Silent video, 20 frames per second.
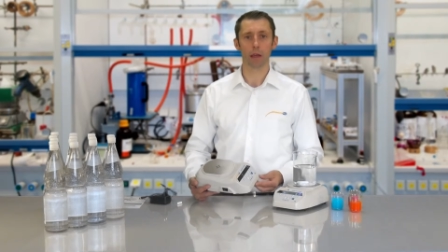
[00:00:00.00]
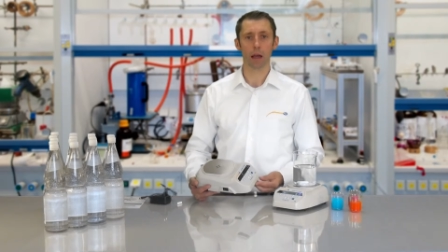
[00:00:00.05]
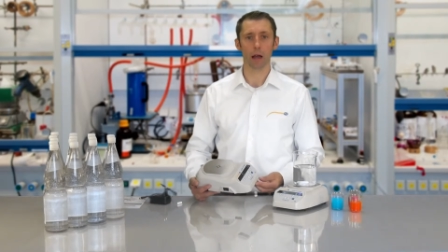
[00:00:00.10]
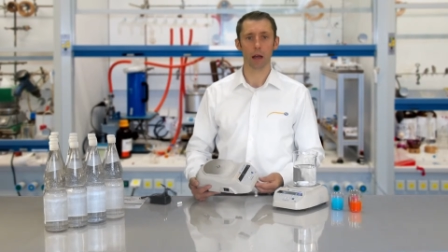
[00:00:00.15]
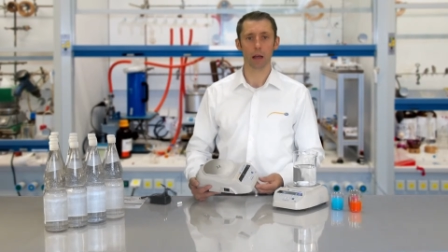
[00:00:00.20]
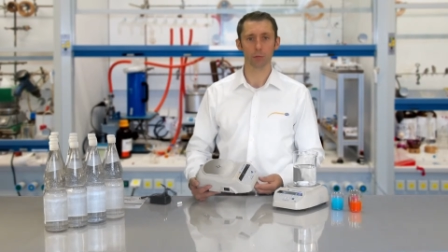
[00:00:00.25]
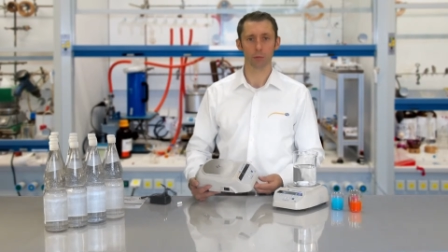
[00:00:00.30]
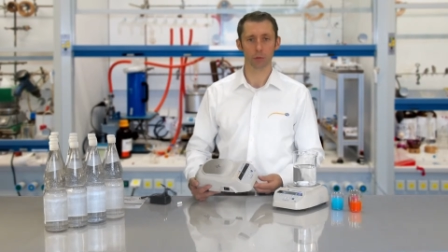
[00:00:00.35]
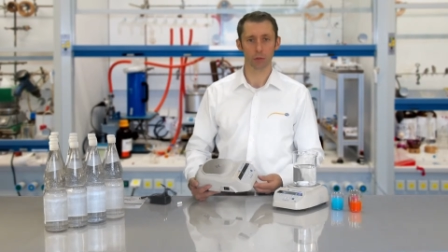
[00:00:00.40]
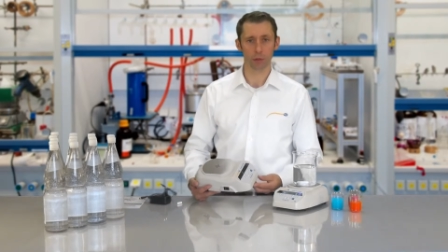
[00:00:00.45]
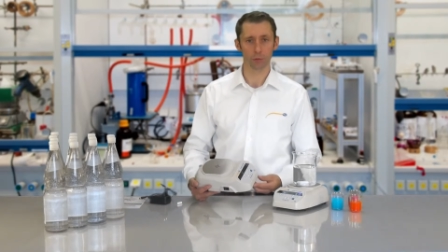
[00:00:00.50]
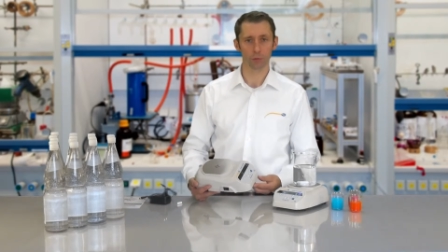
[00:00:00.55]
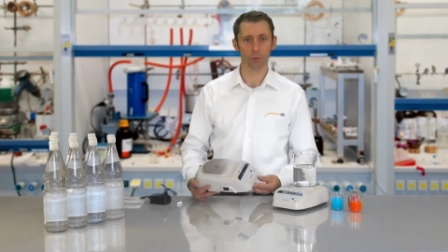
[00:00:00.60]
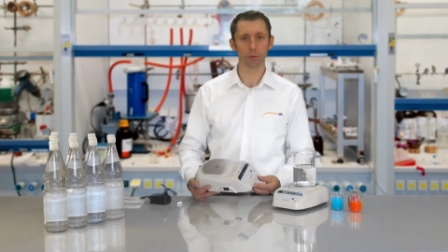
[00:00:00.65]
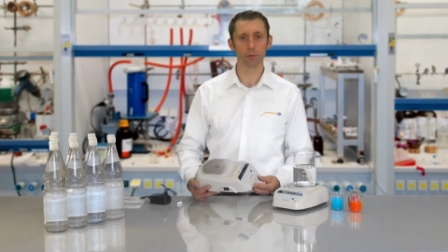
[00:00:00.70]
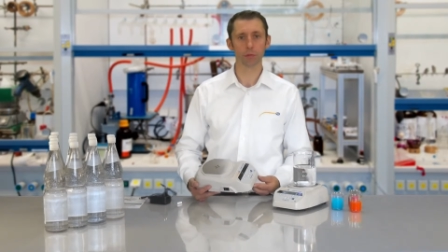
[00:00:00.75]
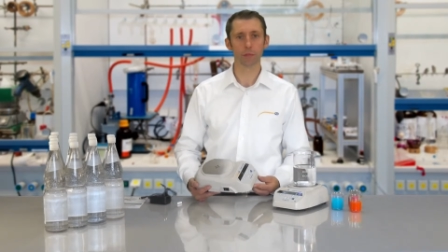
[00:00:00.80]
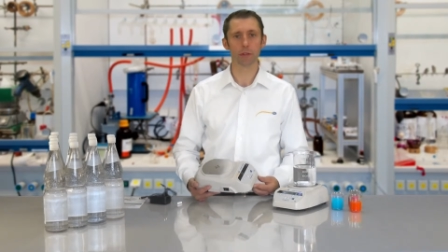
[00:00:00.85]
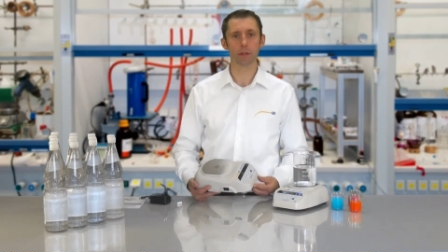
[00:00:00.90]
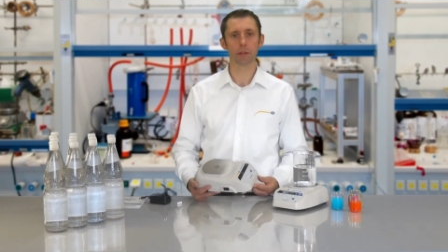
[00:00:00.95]
is a
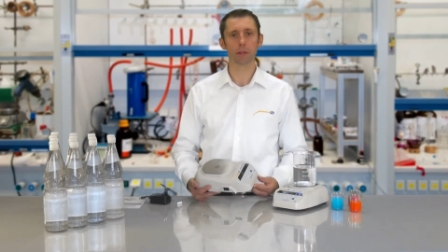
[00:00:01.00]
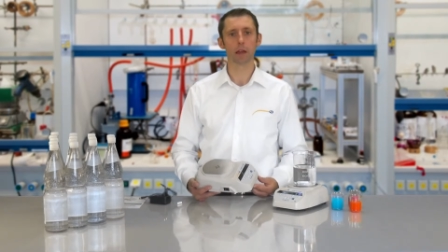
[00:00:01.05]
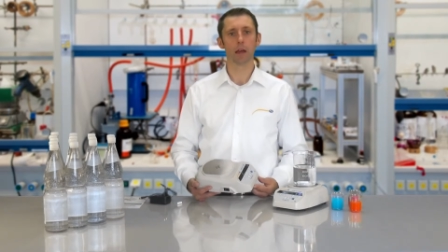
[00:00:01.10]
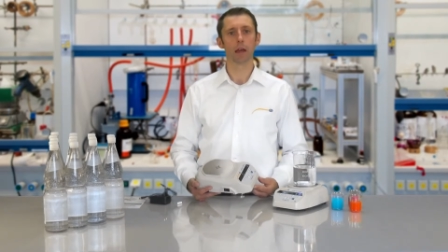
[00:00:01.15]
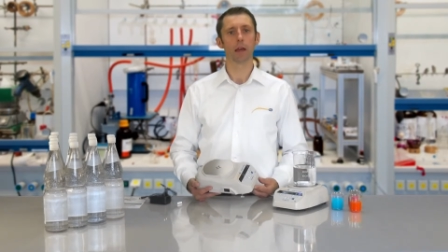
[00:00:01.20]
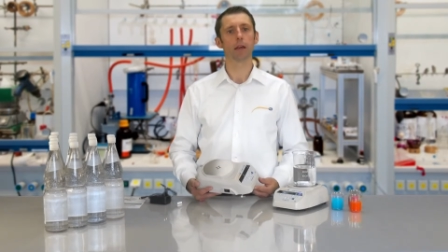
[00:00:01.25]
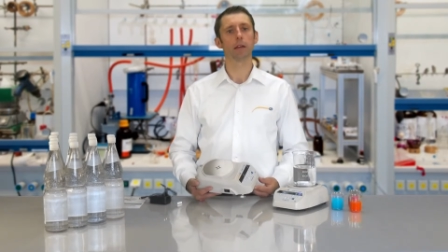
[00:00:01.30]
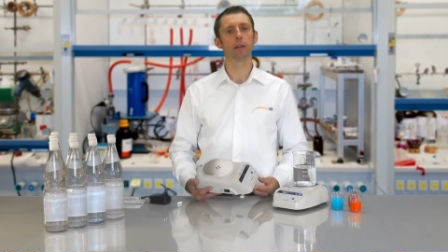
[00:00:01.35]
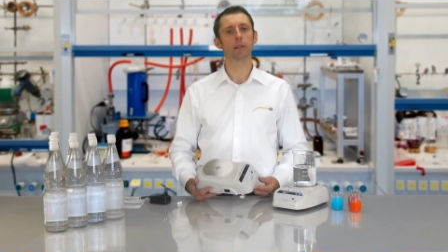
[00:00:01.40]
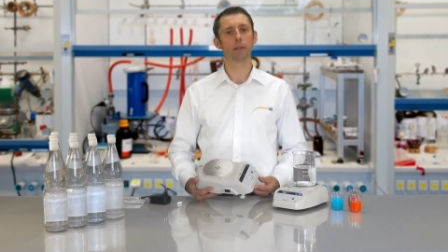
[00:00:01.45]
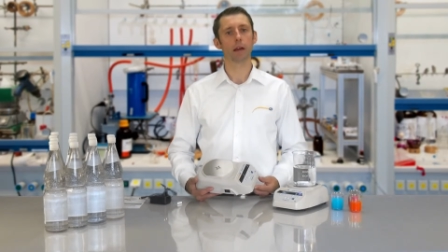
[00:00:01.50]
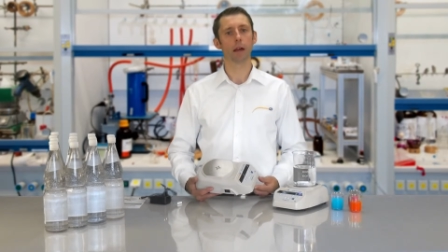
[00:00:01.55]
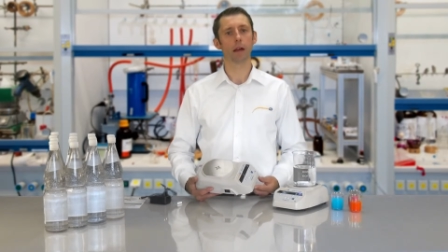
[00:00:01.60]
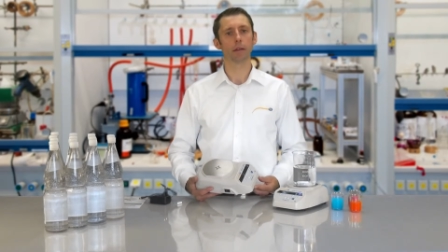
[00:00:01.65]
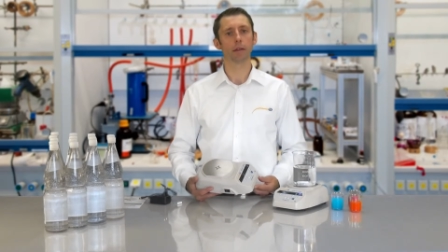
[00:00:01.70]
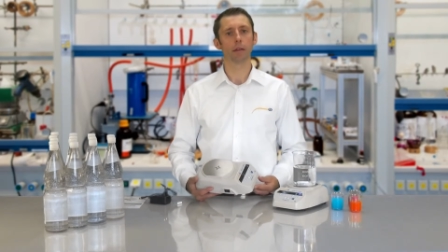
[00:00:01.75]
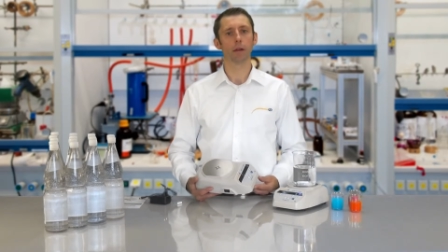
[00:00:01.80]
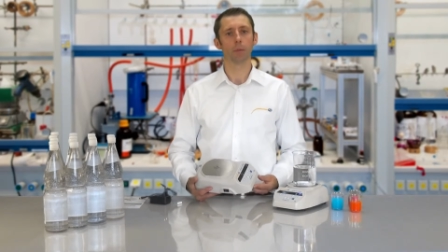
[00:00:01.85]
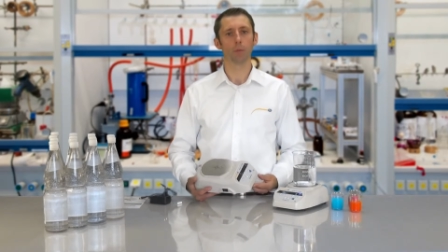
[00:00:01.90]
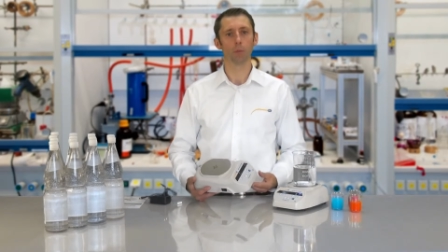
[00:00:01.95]
motor-driven magnet
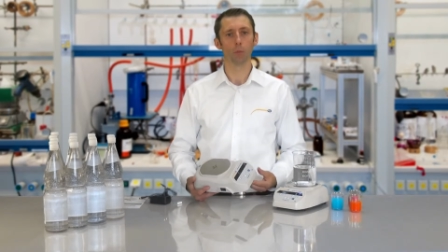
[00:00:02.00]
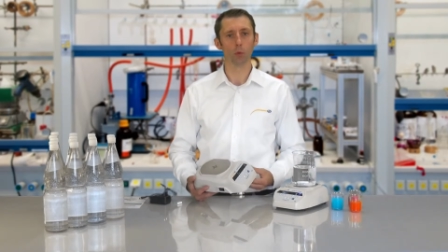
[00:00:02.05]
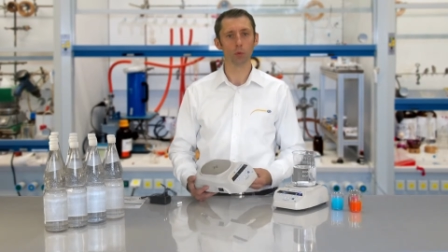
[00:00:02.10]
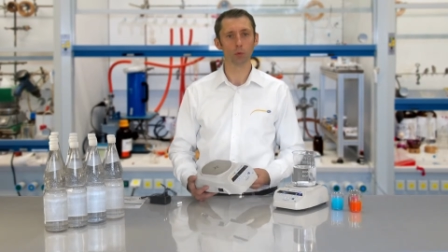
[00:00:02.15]
stirrer,